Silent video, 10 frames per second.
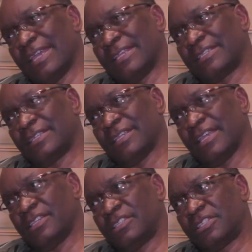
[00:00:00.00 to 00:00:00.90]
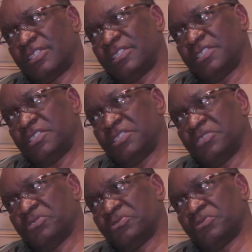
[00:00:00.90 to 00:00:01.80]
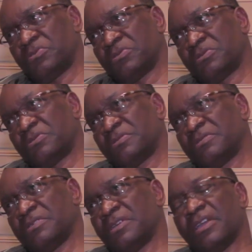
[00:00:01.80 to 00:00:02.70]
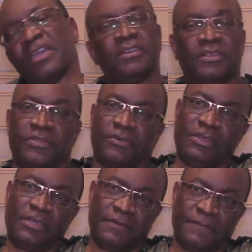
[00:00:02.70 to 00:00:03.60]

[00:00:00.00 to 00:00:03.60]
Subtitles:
1983.